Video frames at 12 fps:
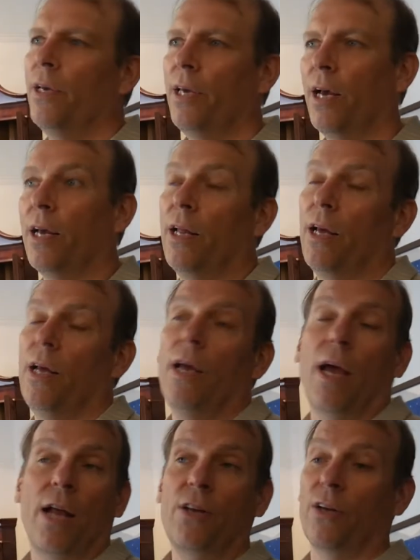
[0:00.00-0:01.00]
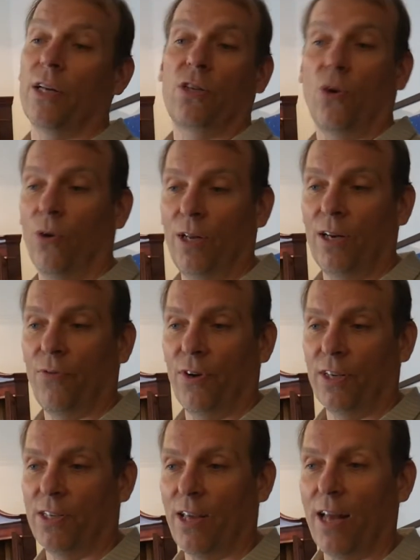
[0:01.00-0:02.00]
yeah, and you get totally
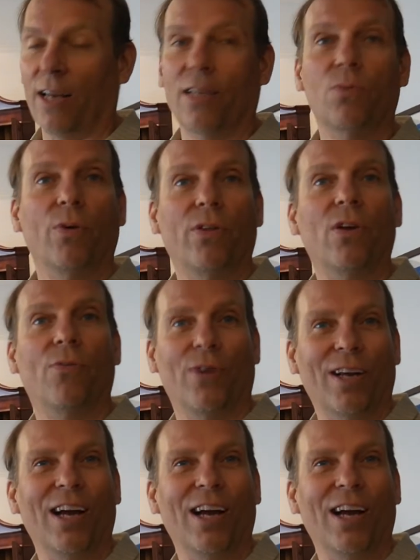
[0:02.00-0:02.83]
different aesthetics with different